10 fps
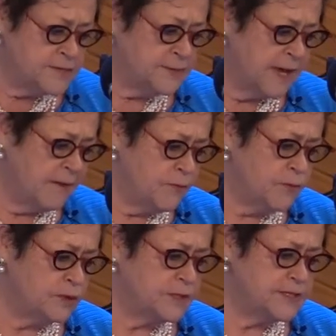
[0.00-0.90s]
So we have a
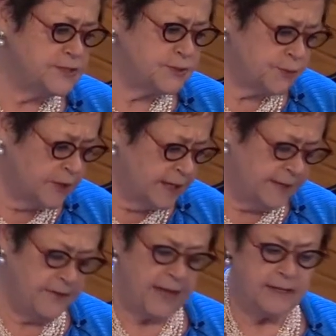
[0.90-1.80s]
real good
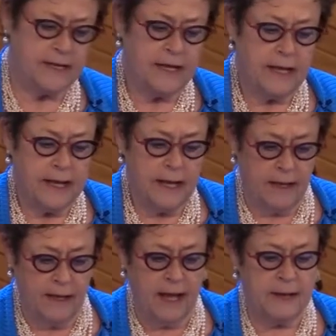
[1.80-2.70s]
story that
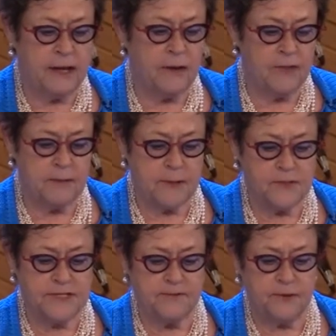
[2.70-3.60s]
I know that
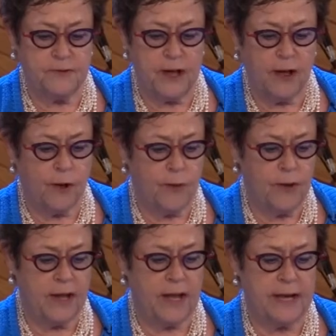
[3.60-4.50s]
most of you
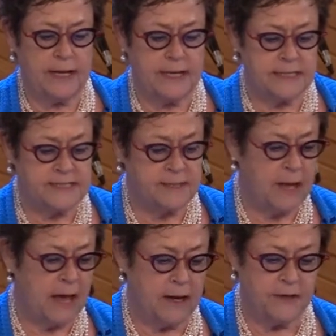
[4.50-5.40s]
know, and it is
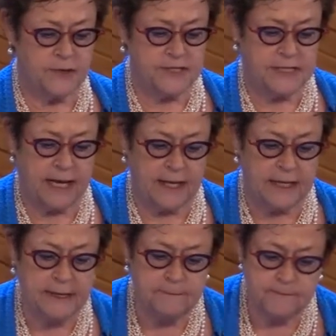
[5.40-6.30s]
about
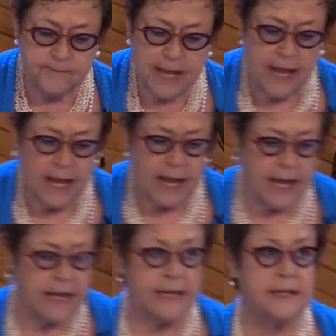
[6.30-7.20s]
understanding.
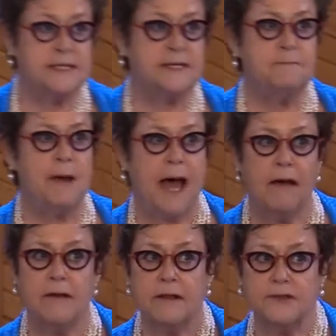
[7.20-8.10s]
And it is
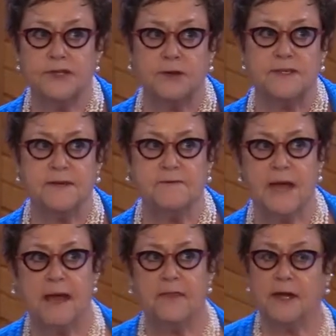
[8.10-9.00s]
about Joseph
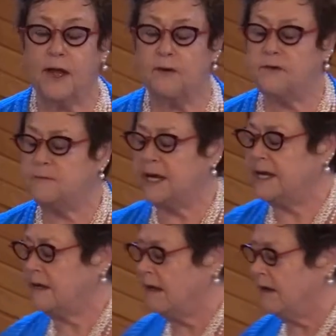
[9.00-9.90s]
and the coat of many
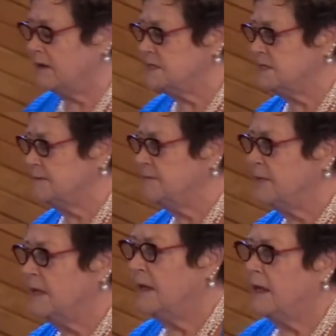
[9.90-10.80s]
colors.
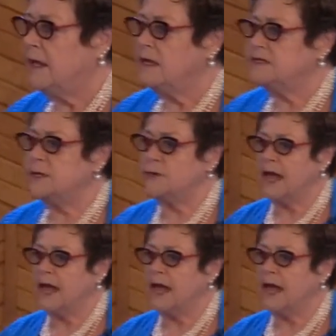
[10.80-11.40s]
So we